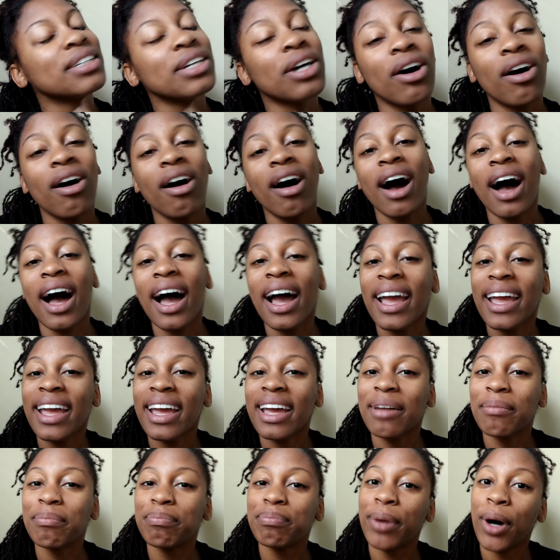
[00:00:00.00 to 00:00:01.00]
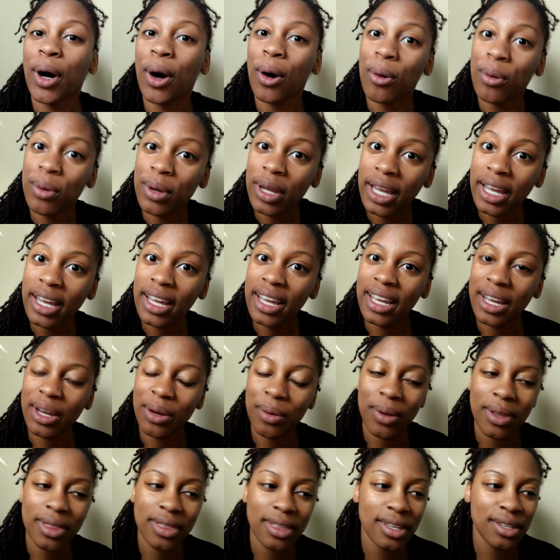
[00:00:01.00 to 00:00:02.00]
Y'all, I am
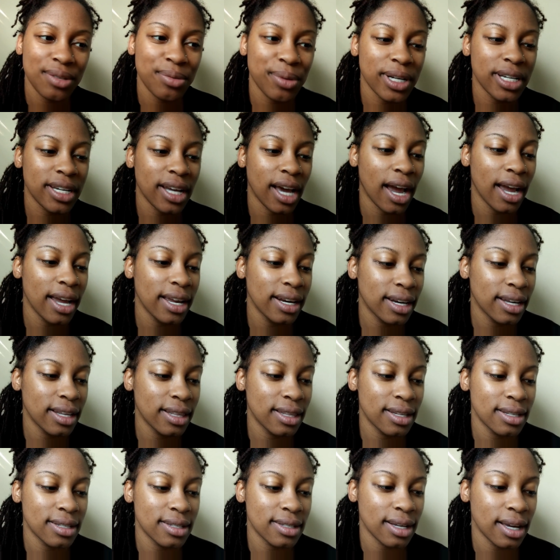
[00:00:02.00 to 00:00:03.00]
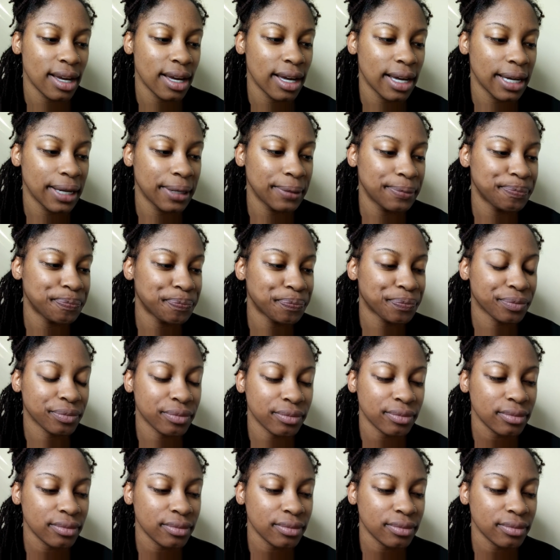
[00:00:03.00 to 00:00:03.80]
poking with this retightening this time.